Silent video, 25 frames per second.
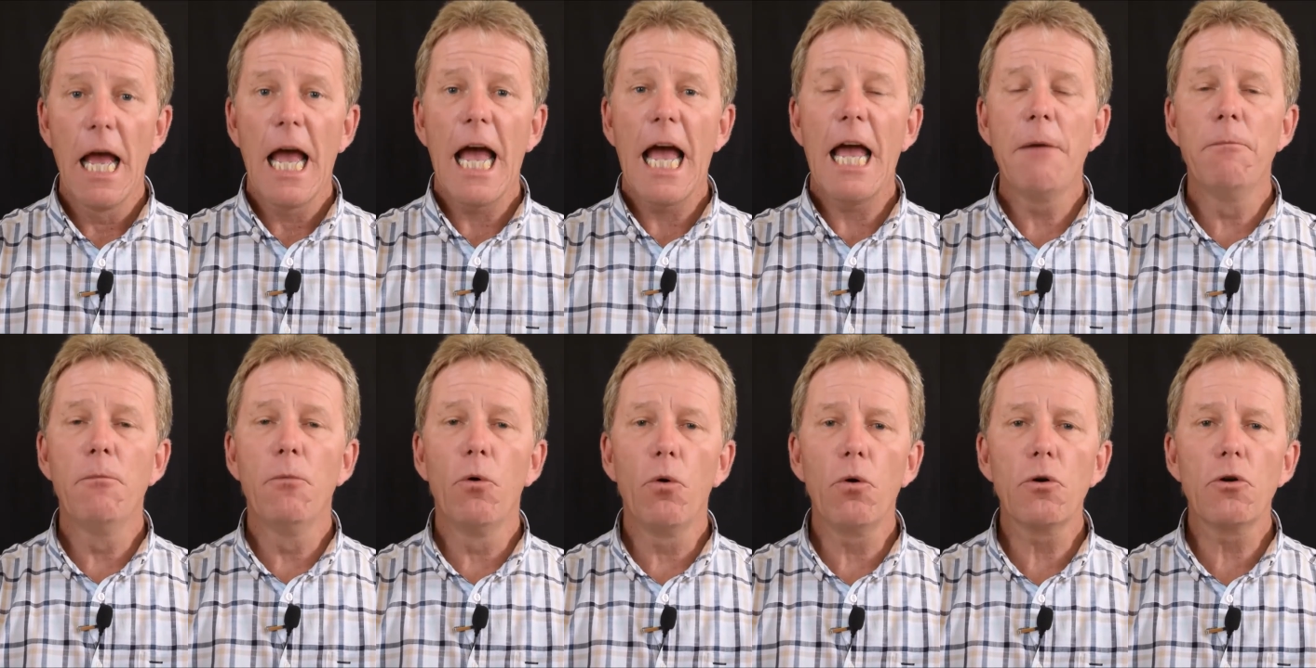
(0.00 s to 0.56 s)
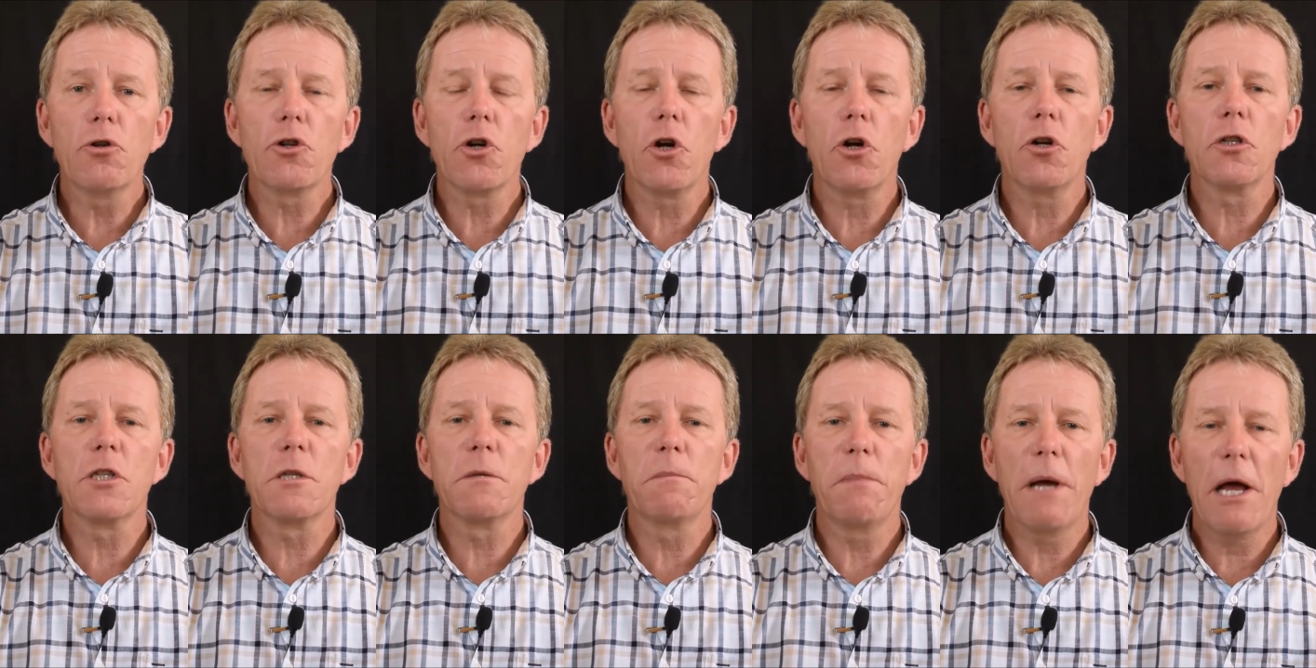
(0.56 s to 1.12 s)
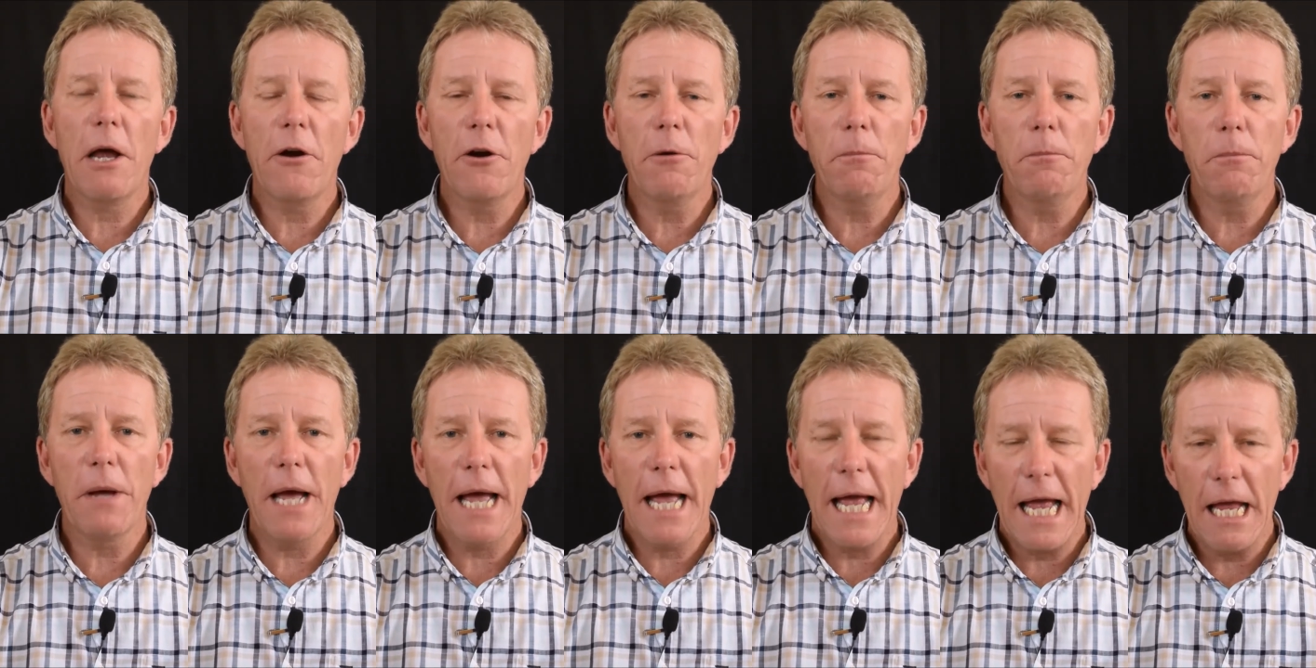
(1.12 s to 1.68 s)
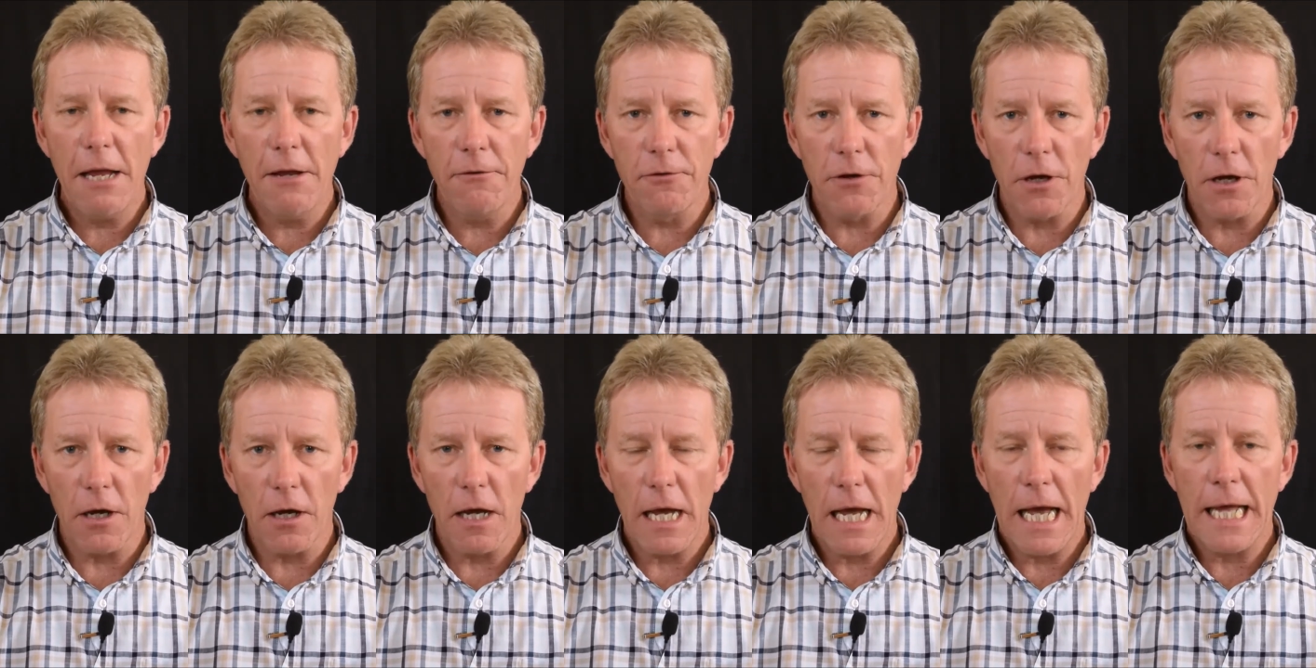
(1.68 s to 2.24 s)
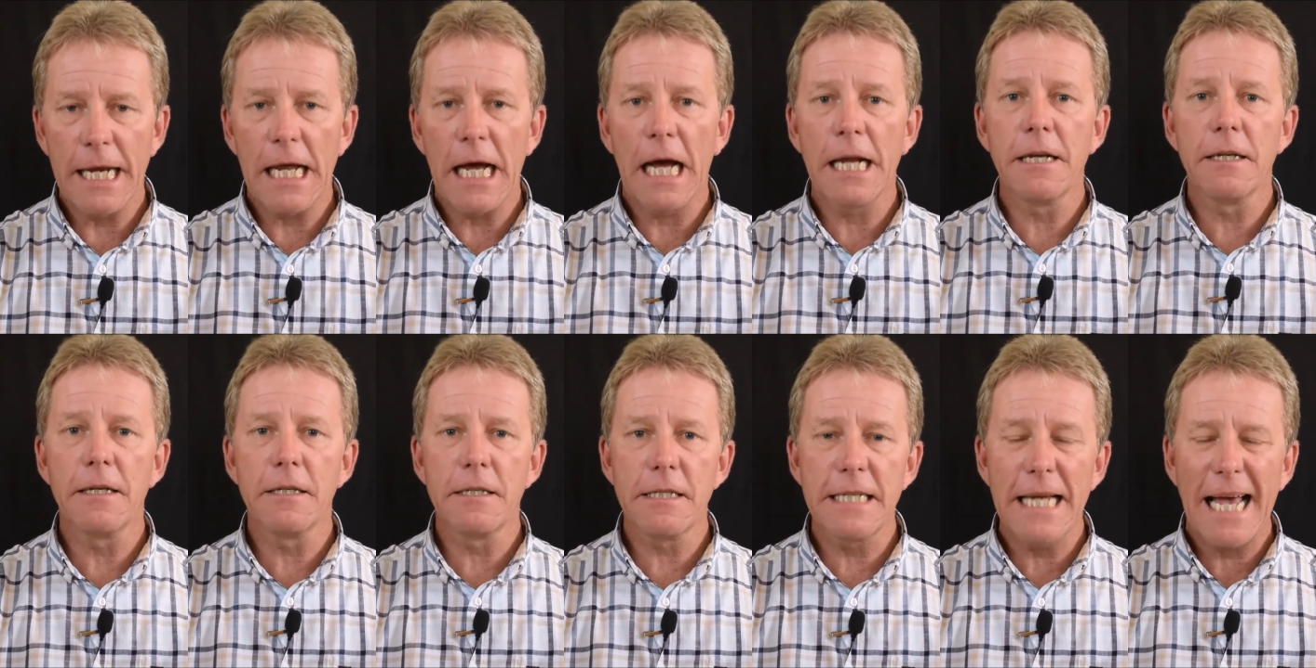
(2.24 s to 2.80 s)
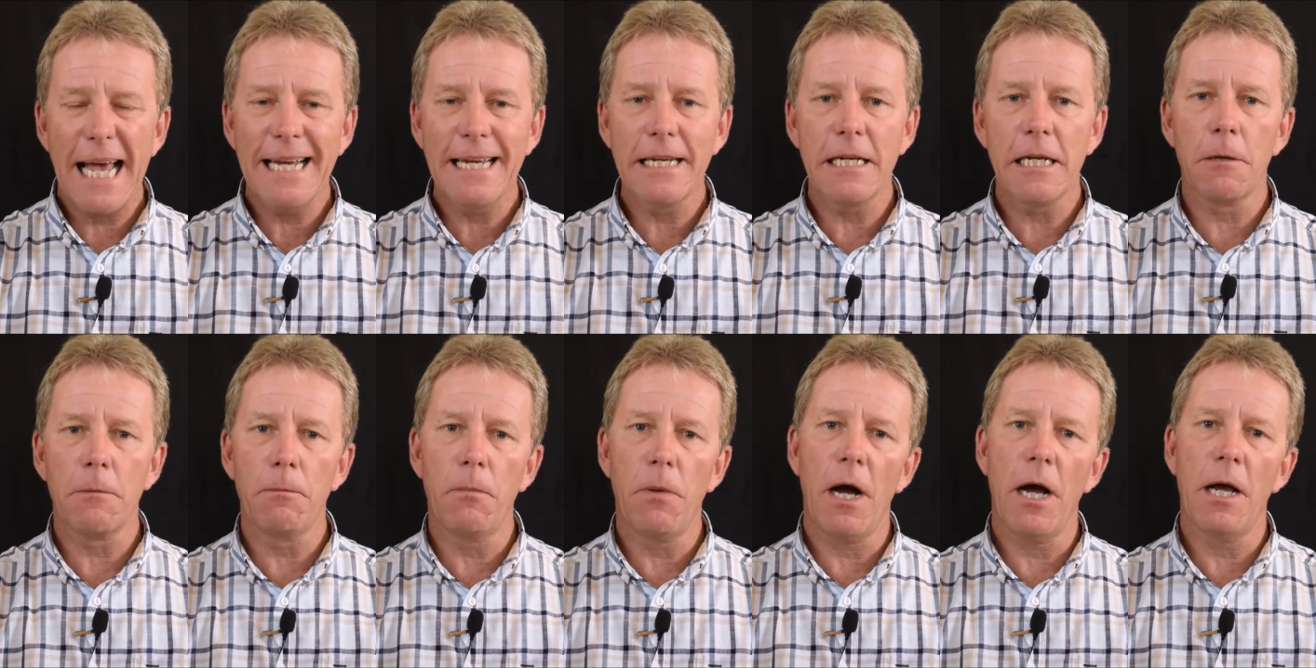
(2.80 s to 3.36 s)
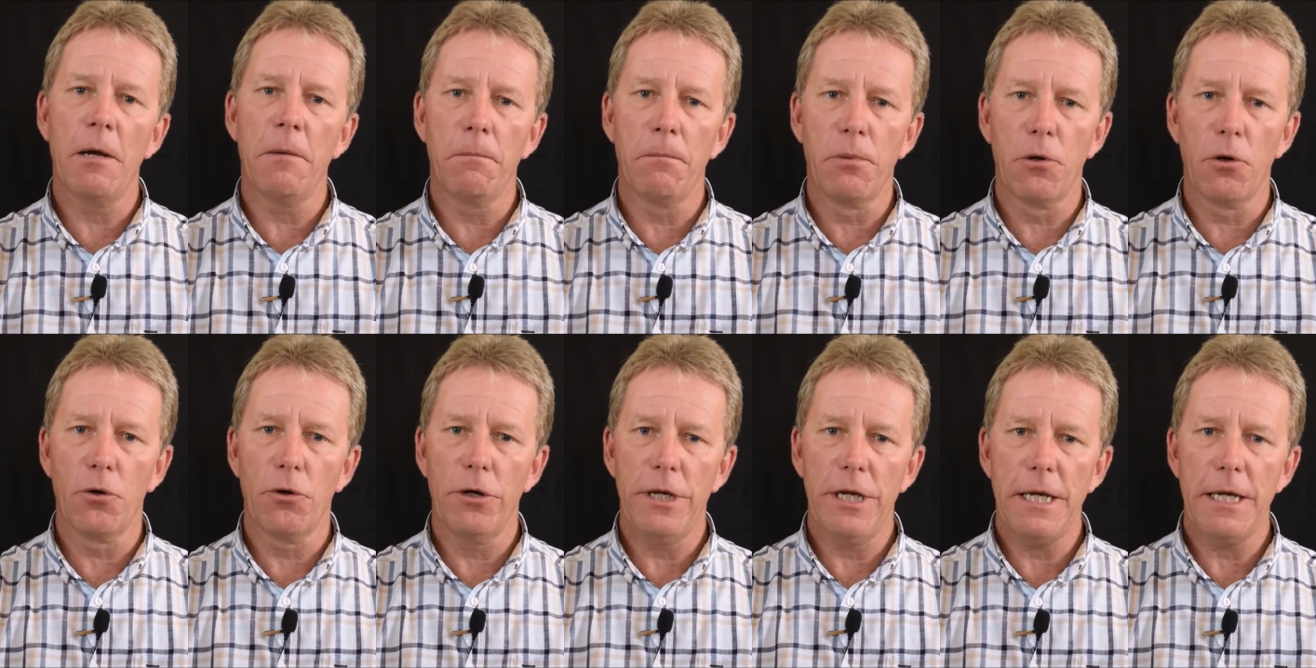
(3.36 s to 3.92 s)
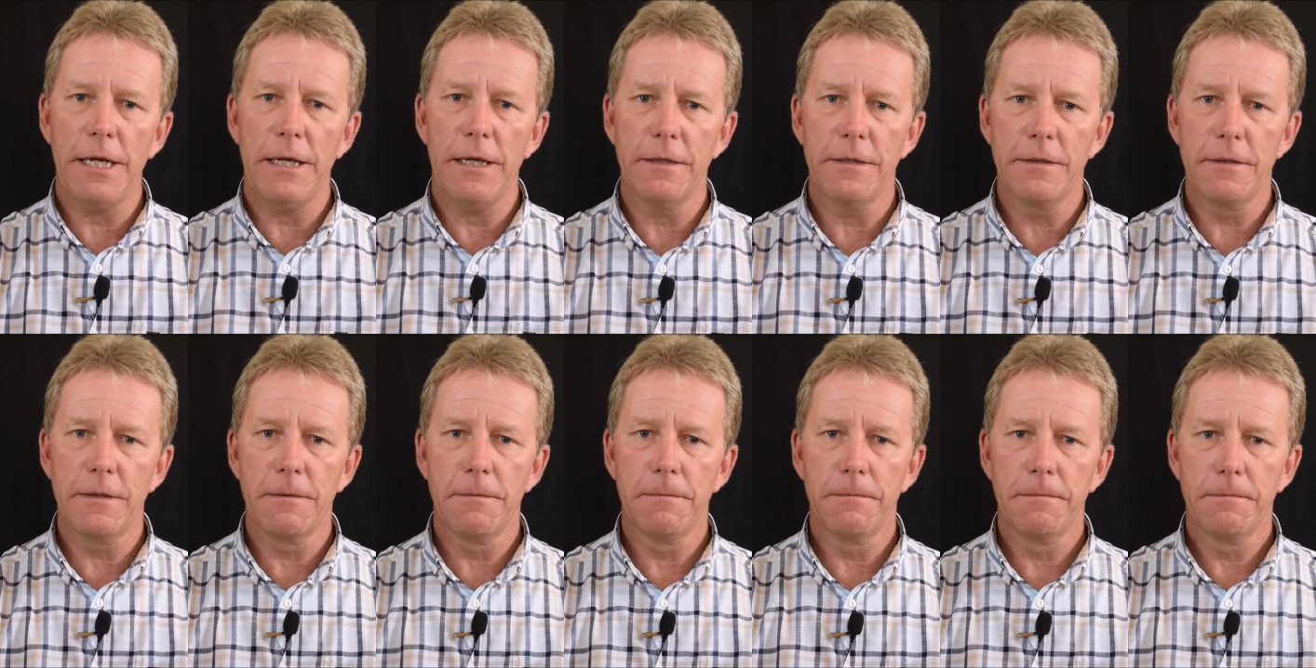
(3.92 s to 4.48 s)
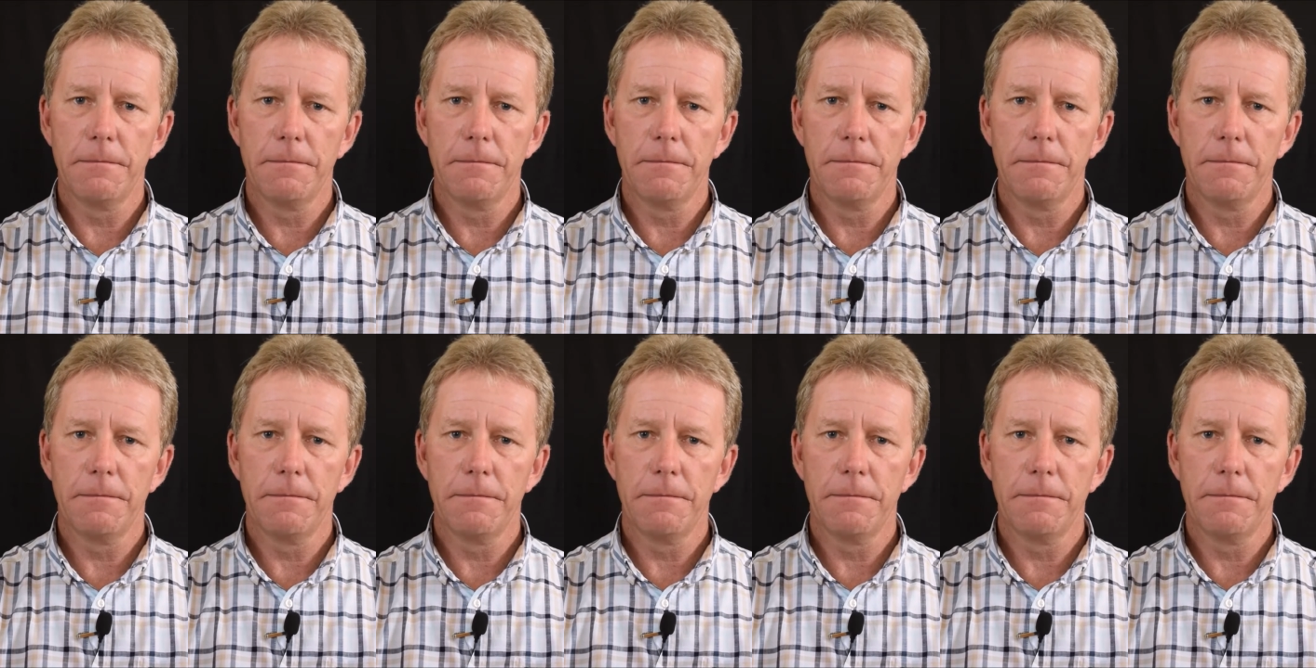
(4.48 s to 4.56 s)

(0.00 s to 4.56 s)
a more transparent behavior and understanding by employees,